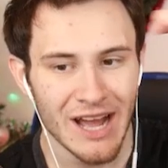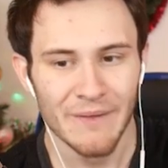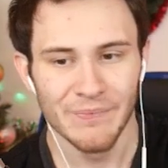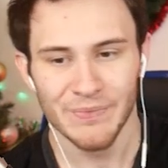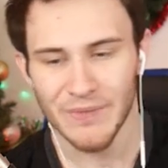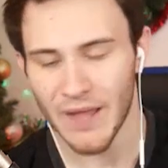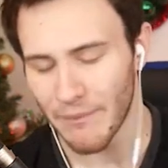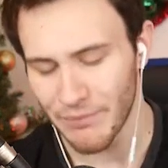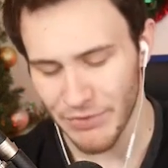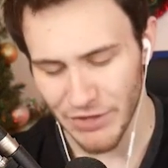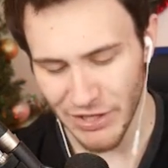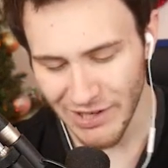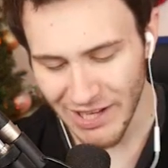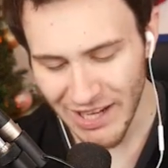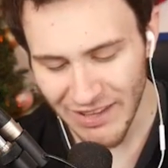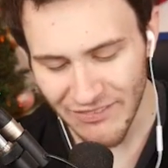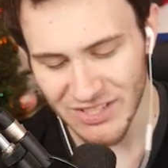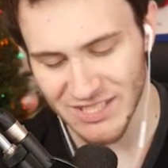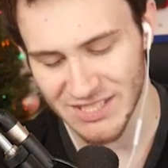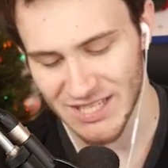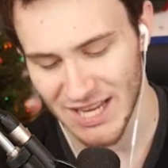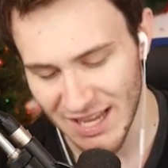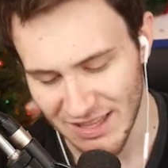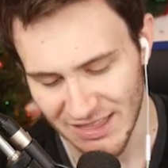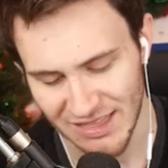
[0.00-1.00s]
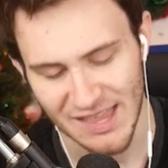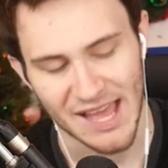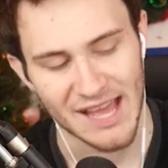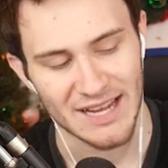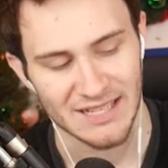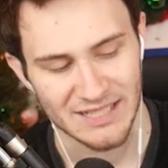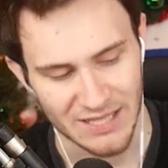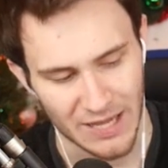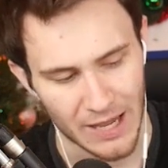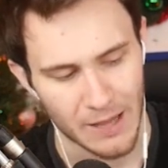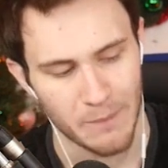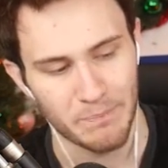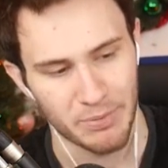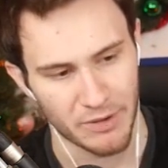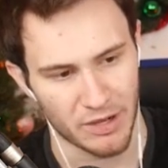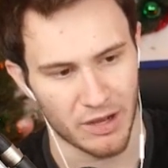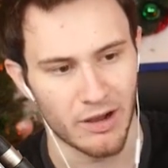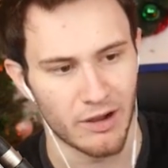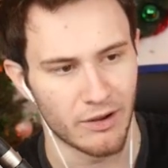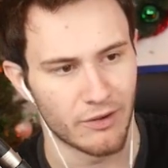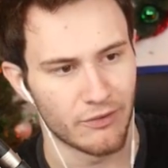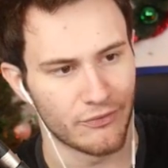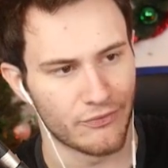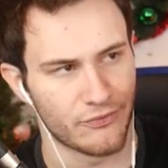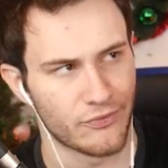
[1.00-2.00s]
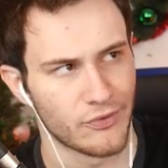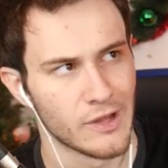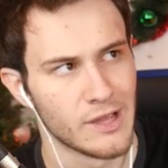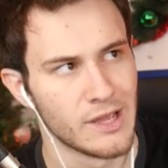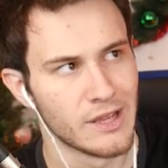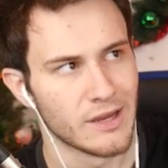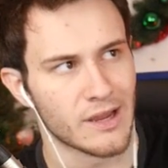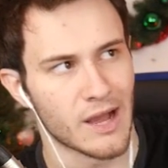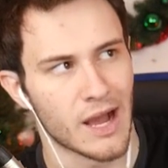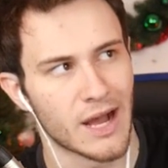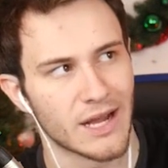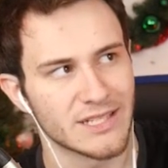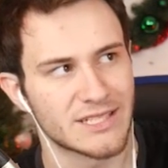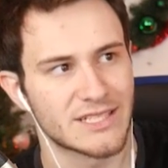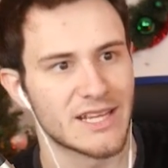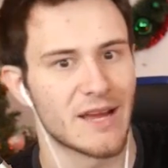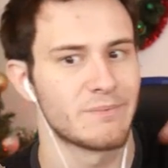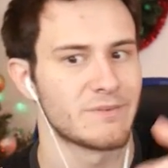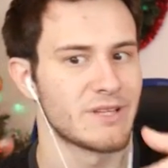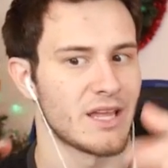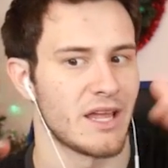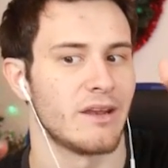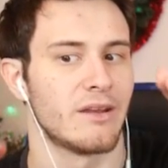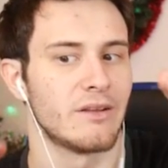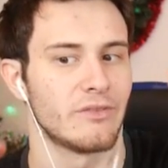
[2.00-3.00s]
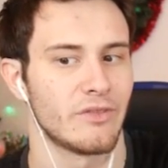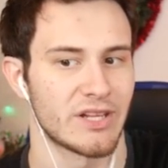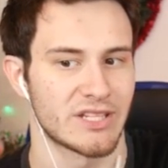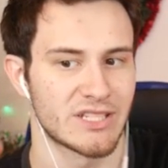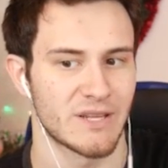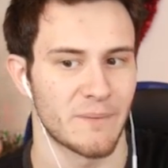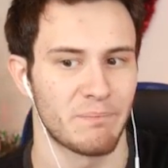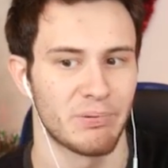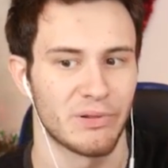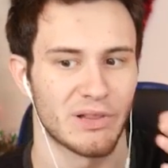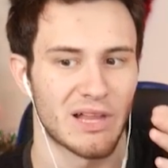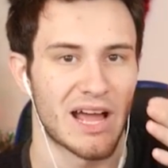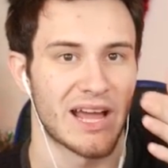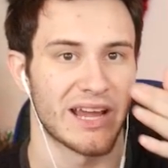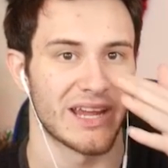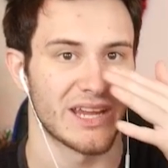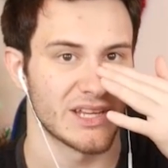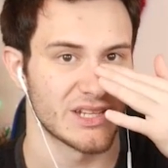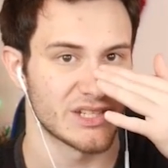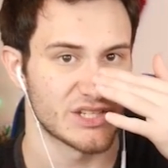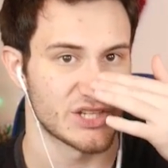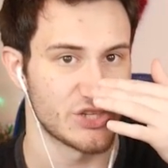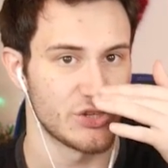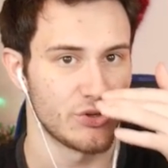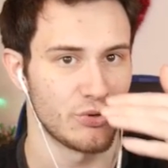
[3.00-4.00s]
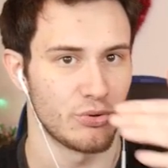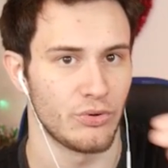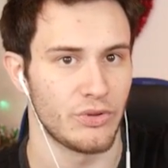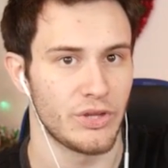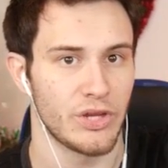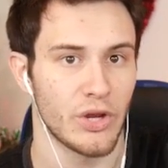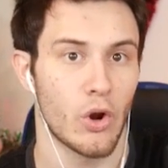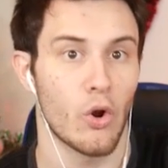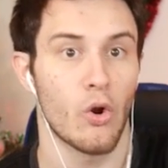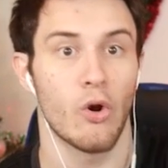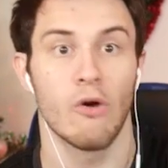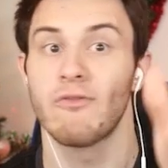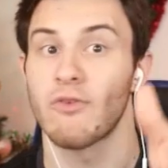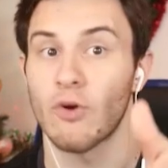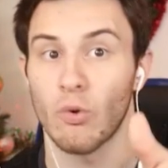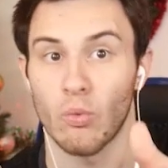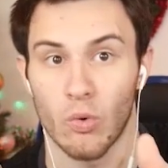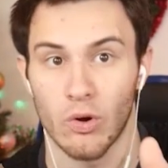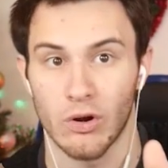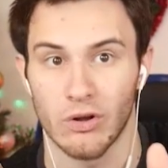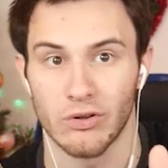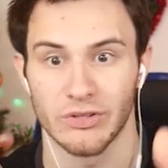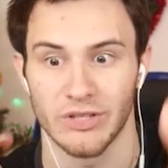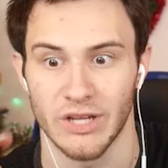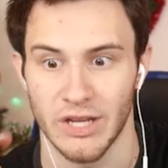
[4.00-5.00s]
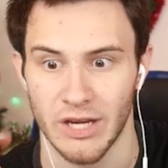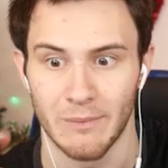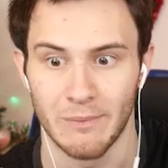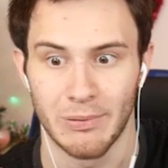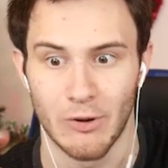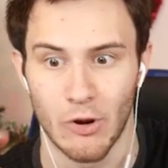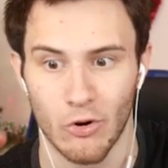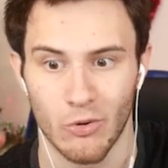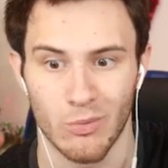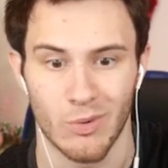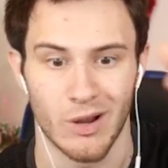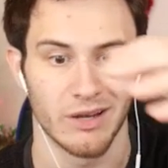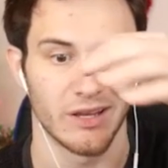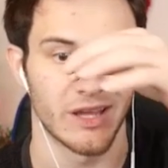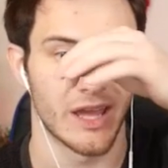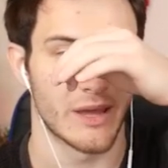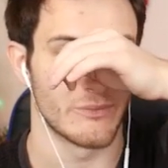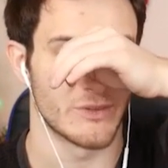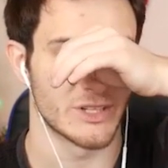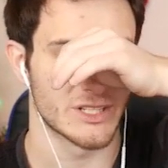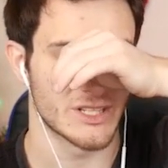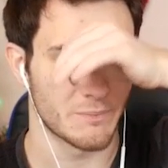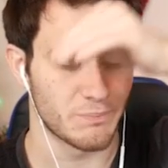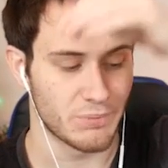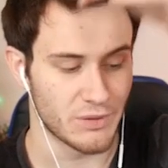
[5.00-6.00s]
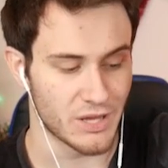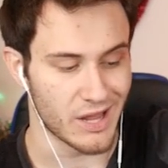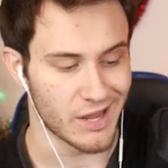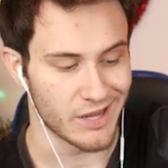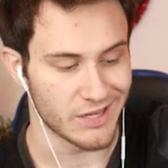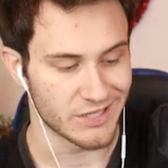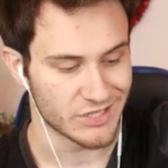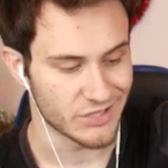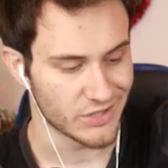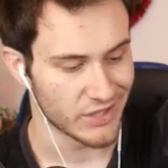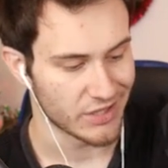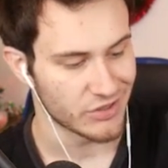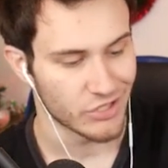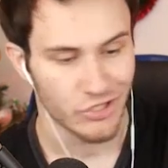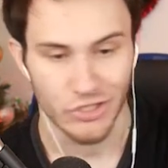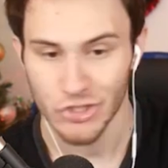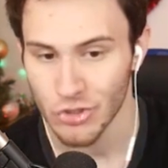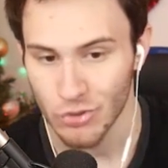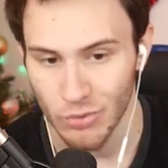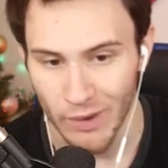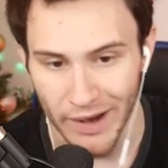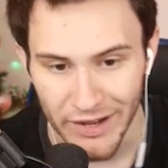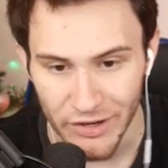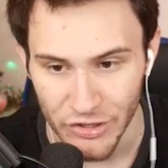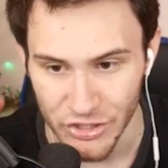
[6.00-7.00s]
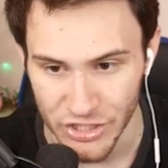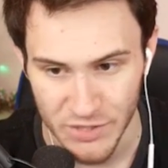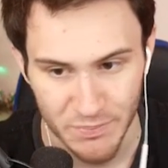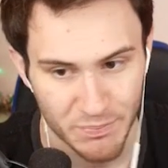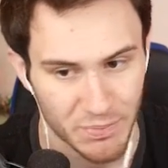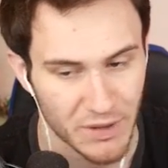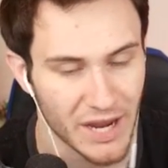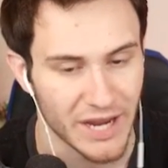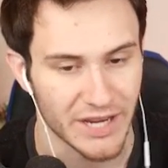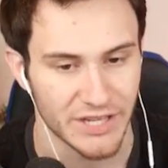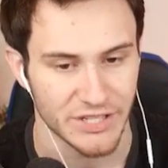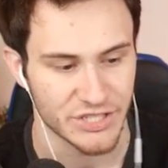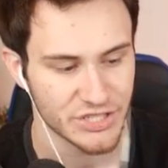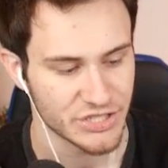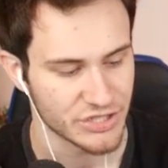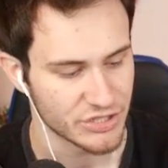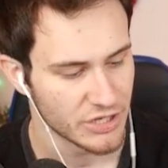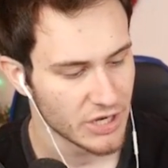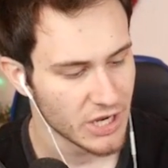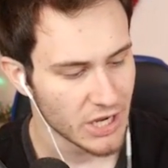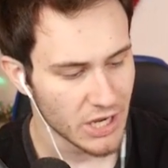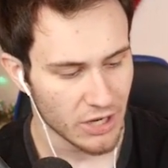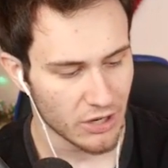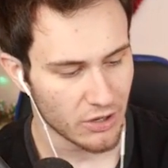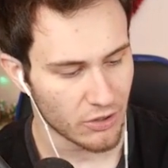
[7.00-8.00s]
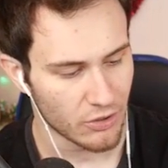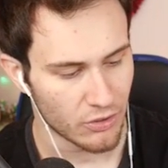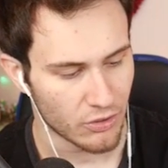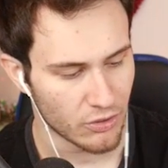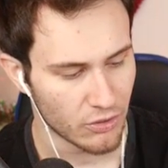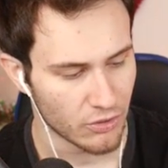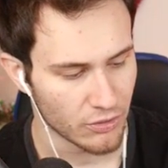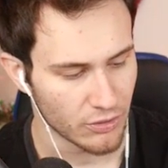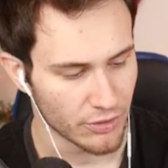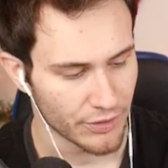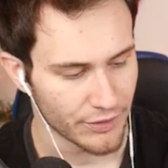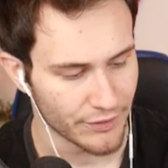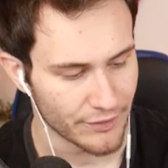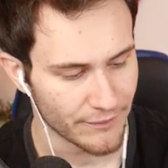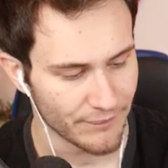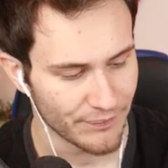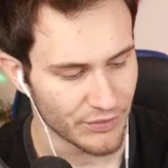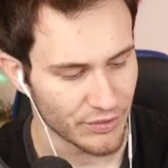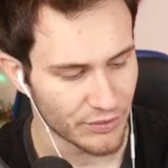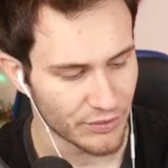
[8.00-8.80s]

Now, you can even take that type of concept and let's apply it to the overworld in a Pokemon game. Let's apply it to like the trainer sprites or